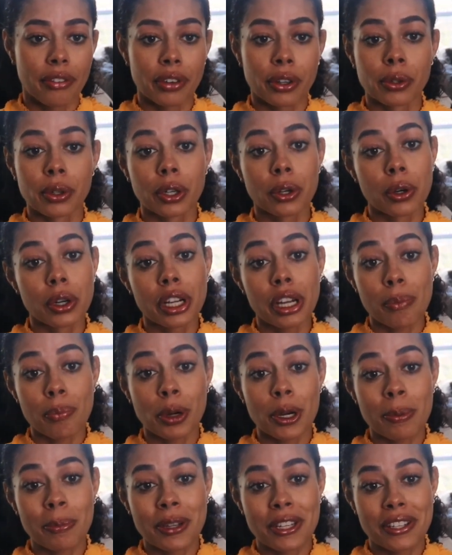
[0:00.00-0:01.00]
For
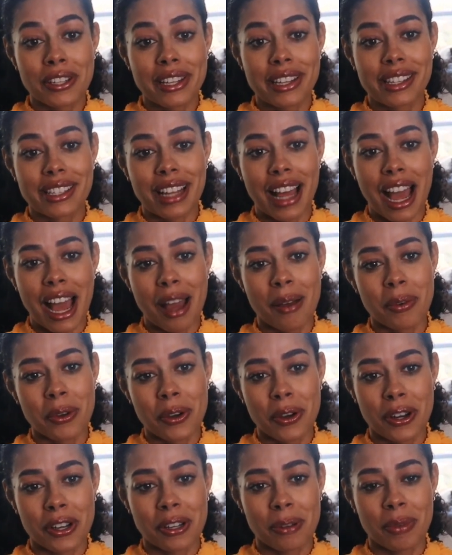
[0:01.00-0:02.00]
recording purposes,
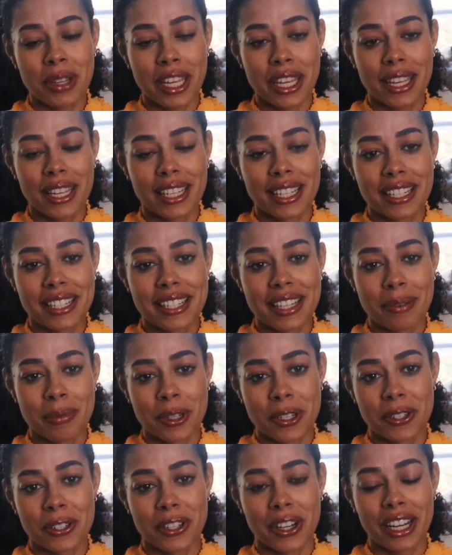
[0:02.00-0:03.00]
I'm going to be
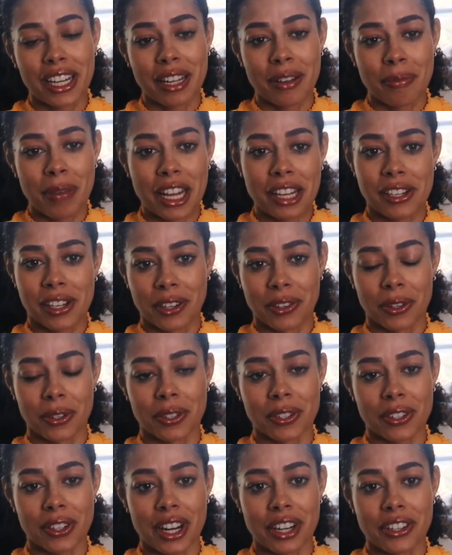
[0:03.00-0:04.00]
demonstrating my
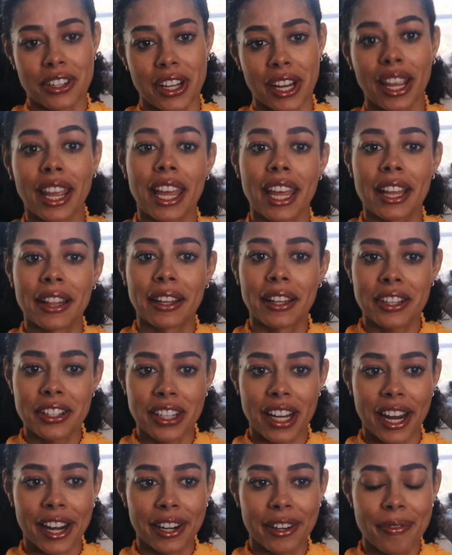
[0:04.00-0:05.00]
gentle stretching in a
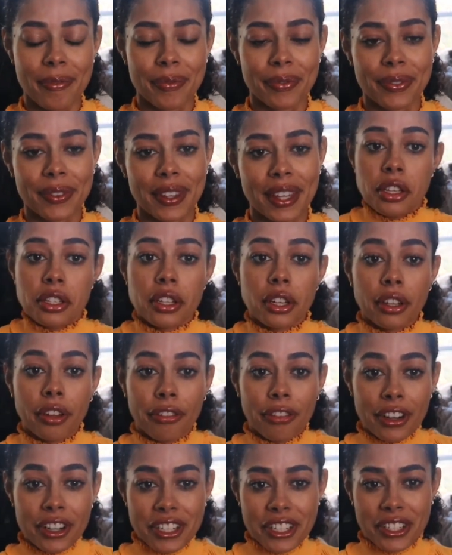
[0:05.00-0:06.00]
chair. So
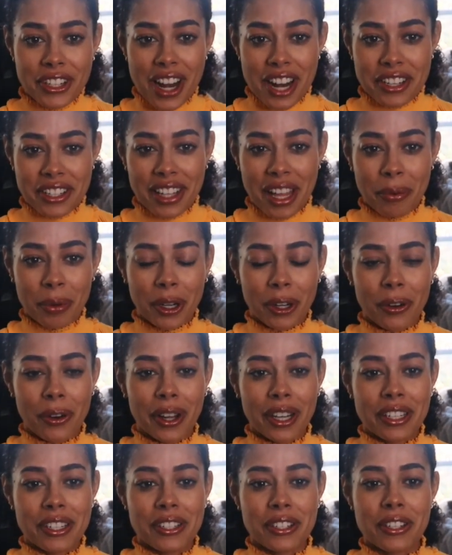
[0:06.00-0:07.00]
the first stretch that we're
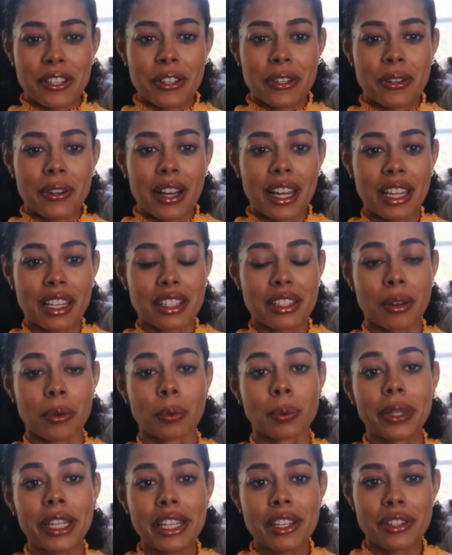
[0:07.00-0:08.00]
going to do is
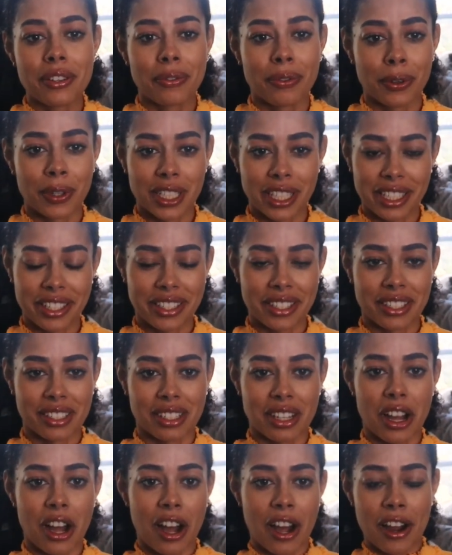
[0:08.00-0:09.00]
reach for the
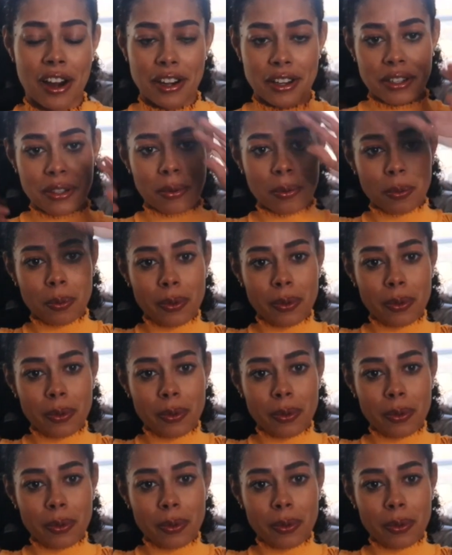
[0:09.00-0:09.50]
stars.